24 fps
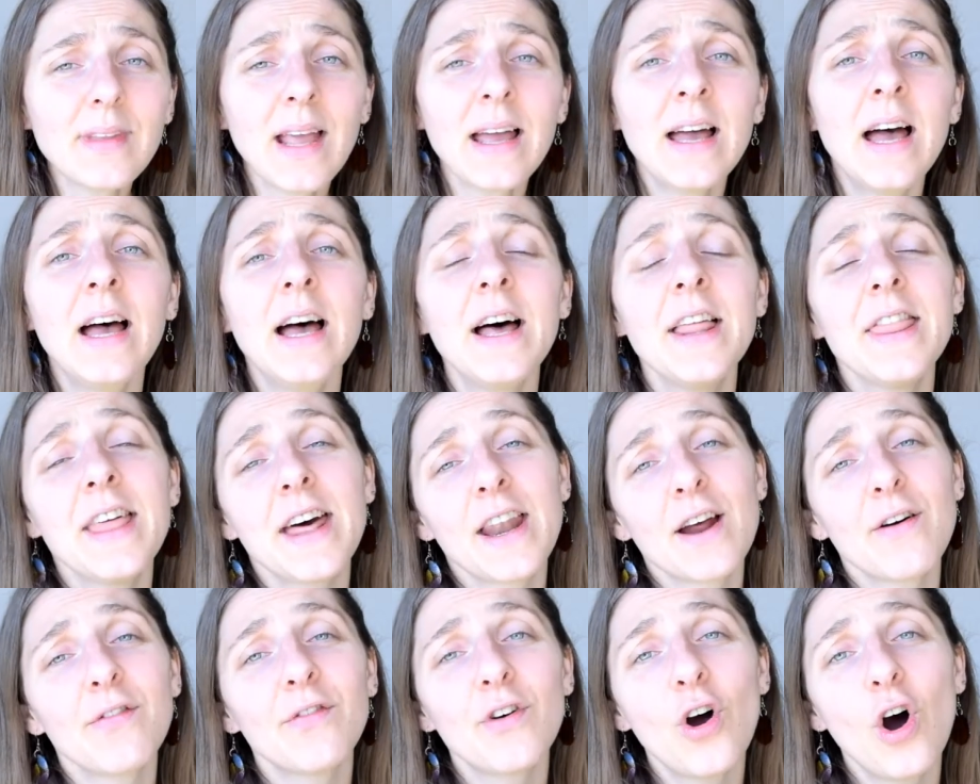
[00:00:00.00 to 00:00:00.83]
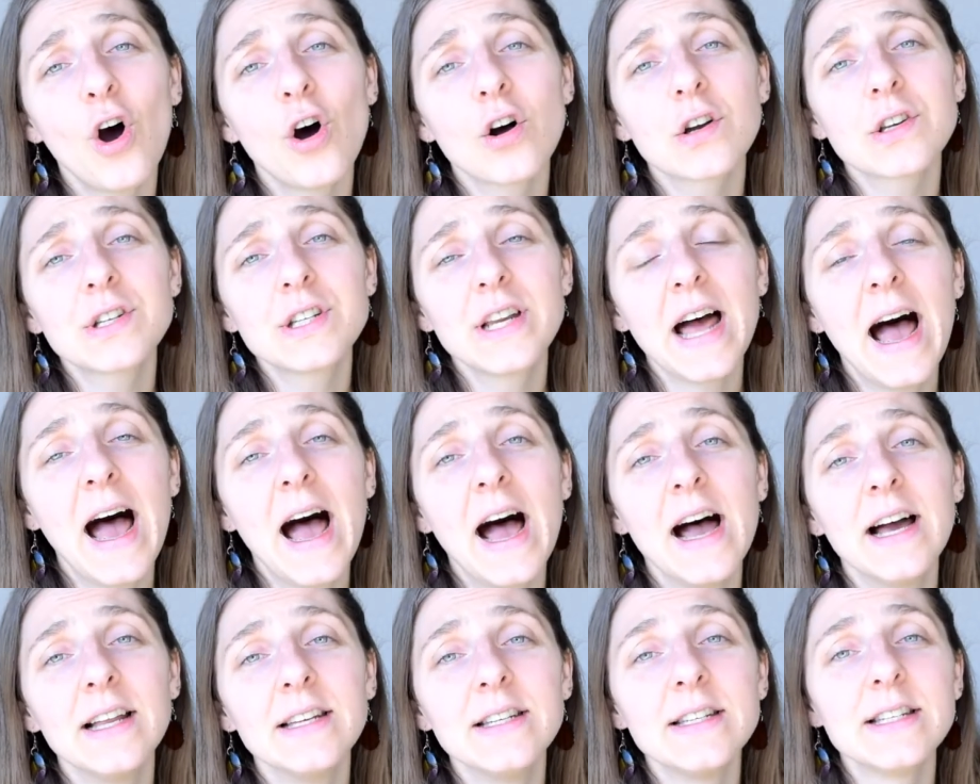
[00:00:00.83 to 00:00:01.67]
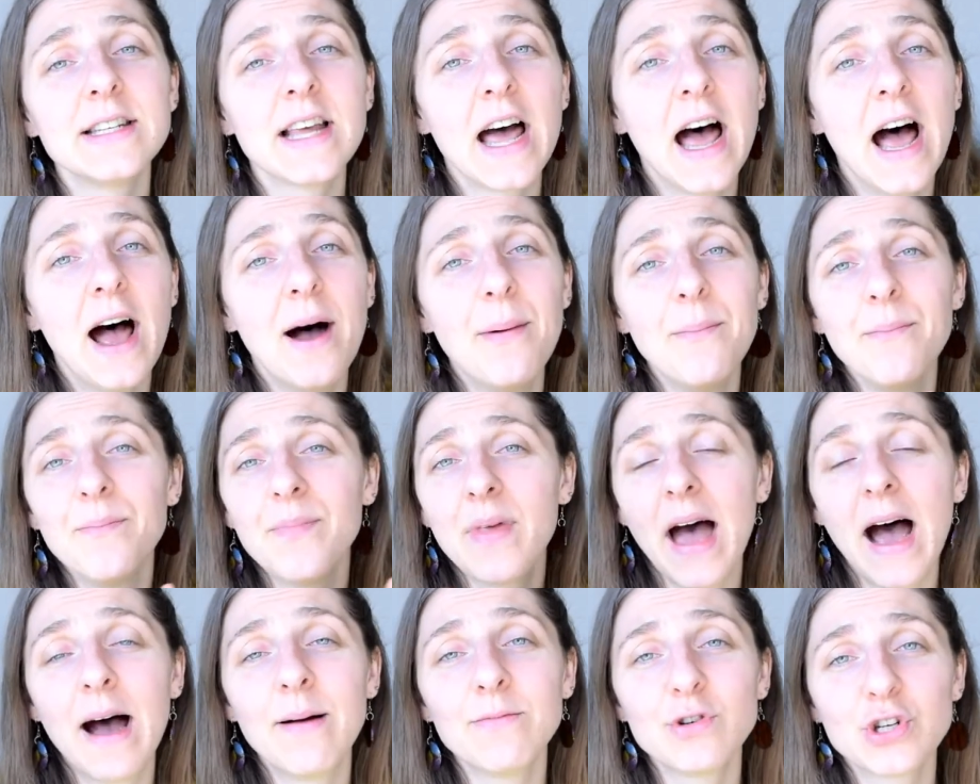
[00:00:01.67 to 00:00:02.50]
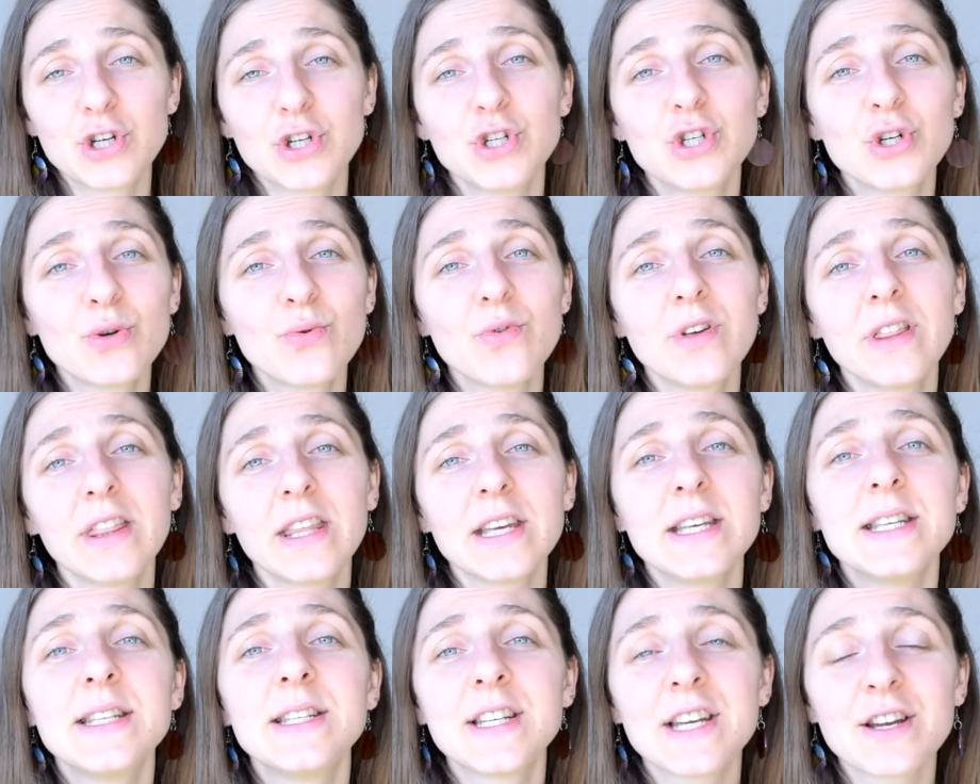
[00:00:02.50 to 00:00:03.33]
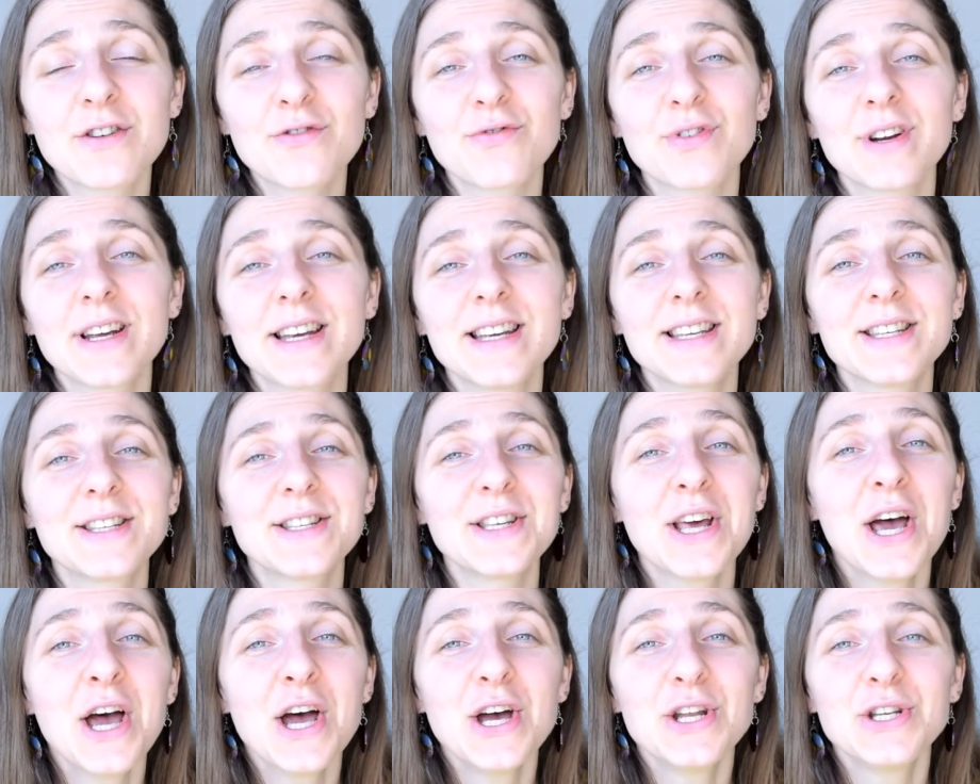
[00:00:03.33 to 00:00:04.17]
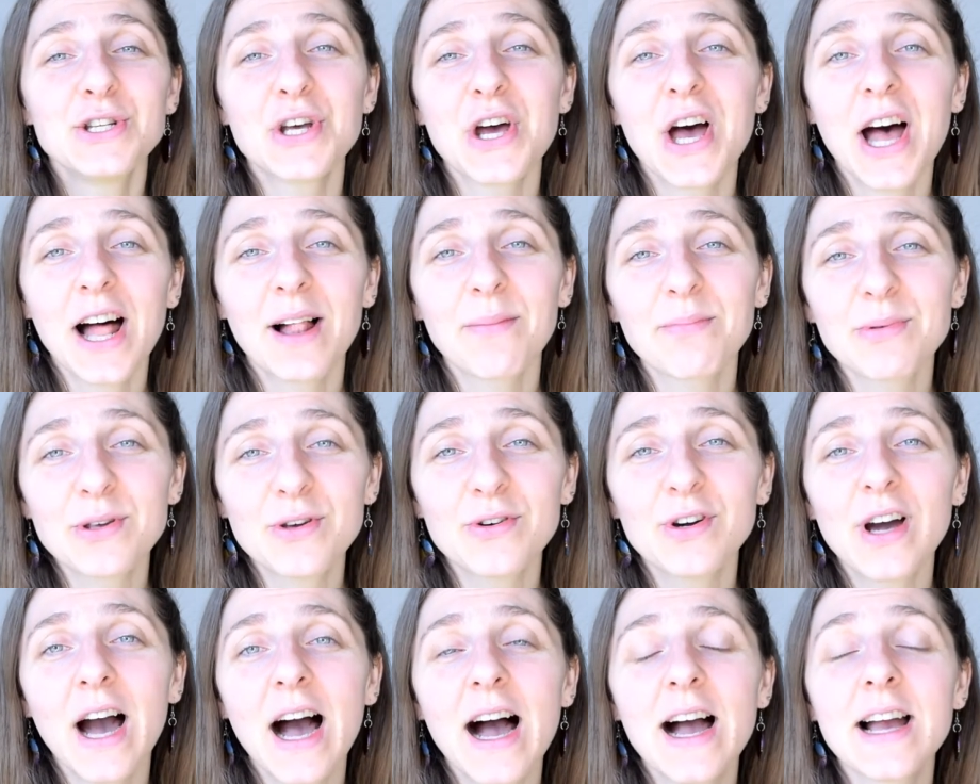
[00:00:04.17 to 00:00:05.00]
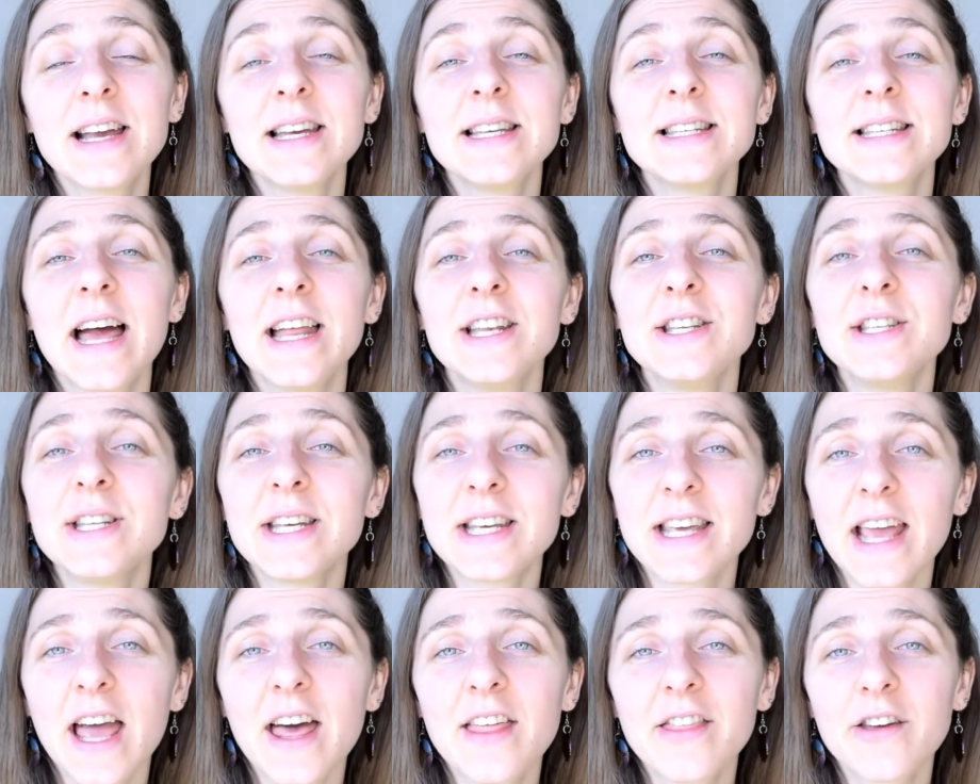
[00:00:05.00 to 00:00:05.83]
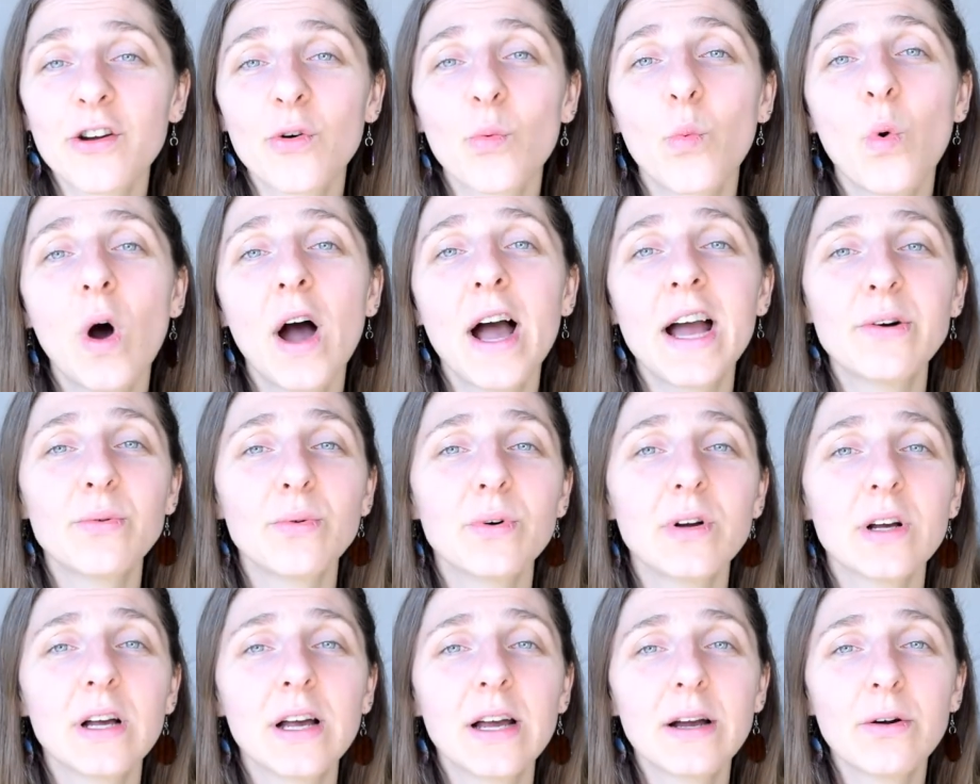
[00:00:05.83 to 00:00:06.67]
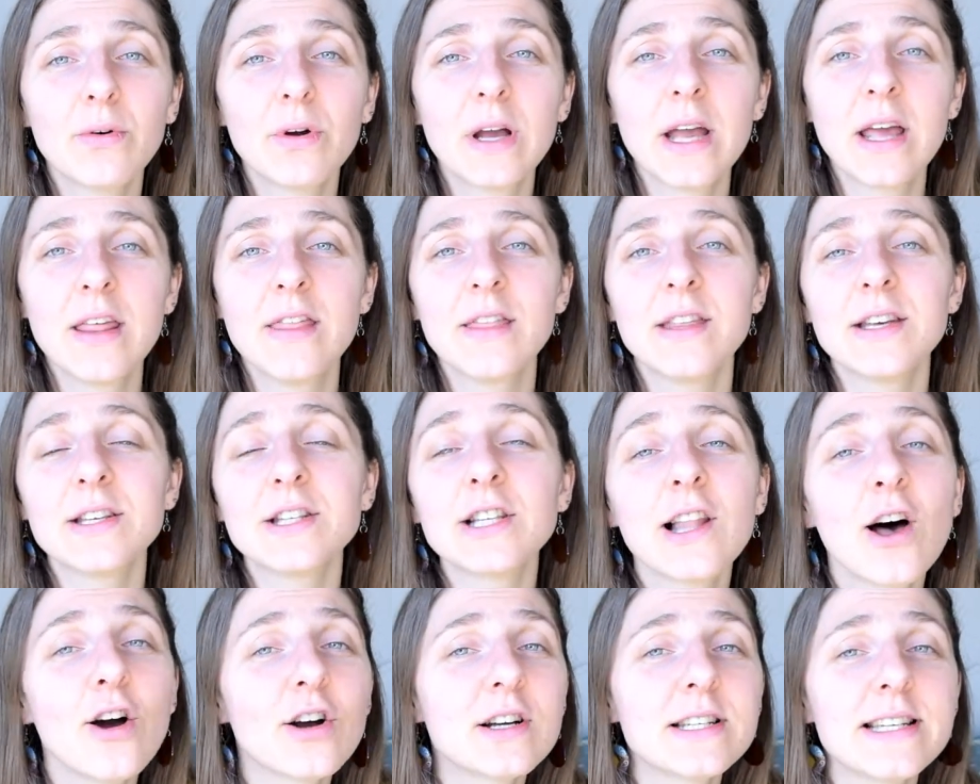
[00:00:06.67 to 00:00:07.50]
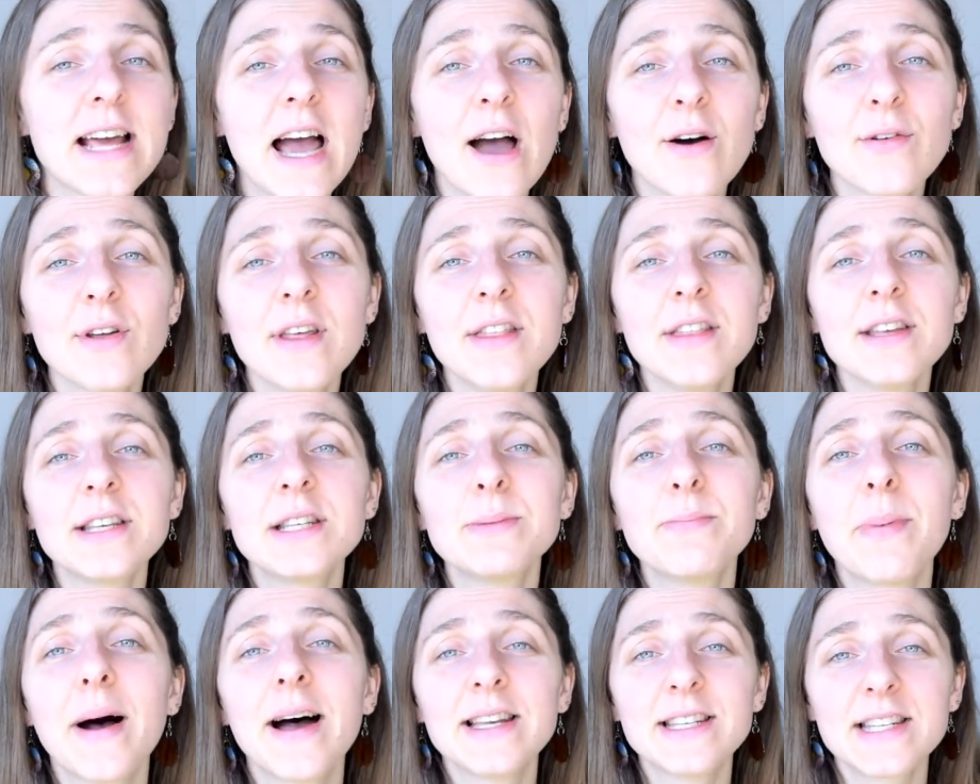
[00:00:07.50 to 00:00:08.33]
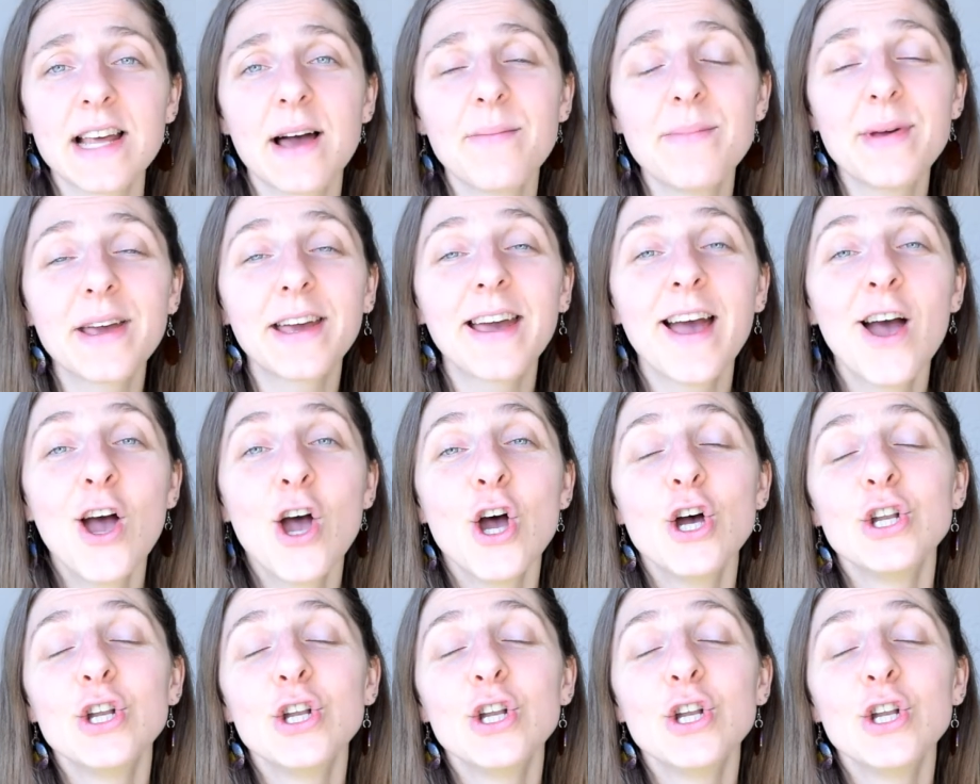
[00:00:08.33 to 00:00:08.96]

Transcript: that I've got, and I'm just doing this series to help you guys, and together while we're in this lockdown and this pandemic,